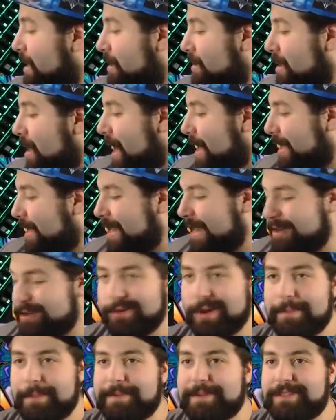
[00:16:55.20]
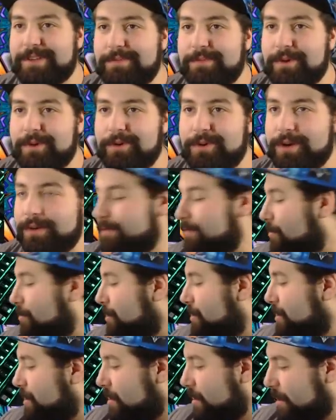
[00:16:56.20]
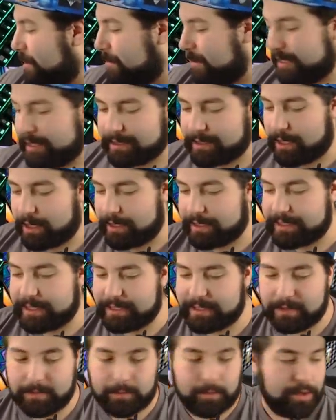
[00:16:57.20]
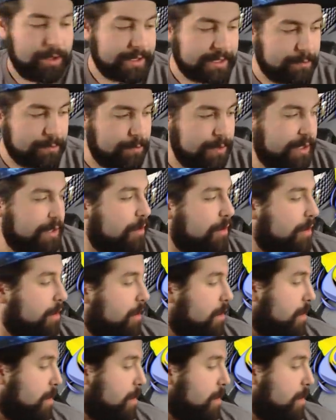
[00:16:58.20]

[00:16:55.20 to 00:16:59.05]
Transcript: Yeah, I can't do episode mode, unfortunately, because Arc System Works will